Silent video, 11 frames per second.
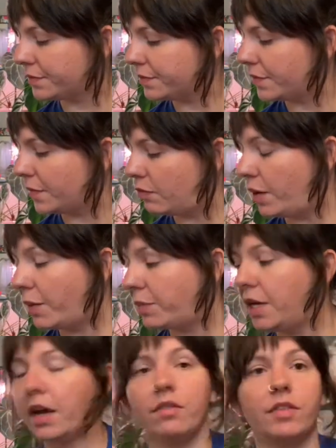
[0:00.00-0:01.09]
I'm happy to
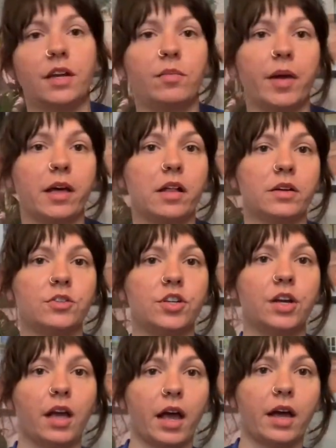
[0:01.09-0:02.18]
have that in my collection. I
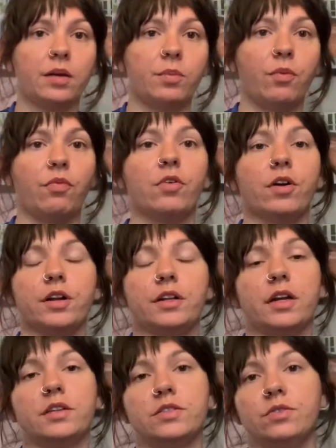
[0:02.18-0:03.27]
had it before and I
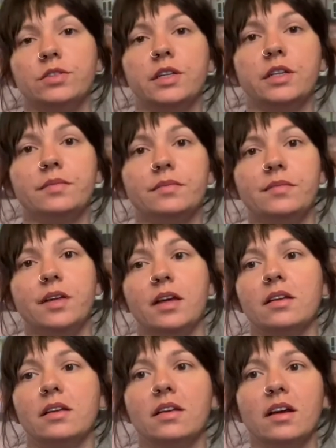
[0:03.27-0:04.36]
sold it
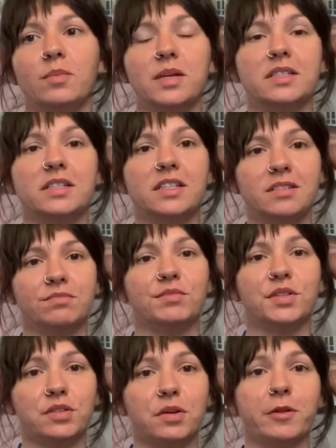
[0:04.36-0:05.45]
and I missed it. And
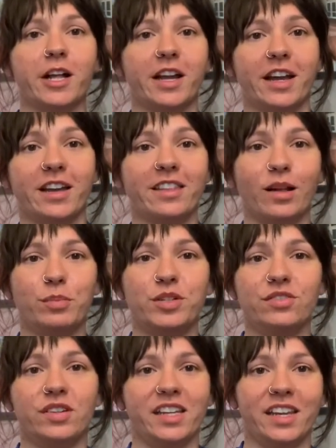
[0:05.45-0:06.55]
so I'm glad I had the
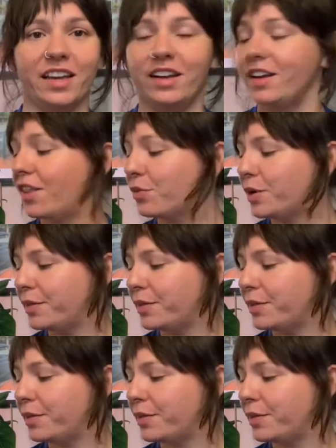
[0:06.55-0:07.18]
opportunity to get another one.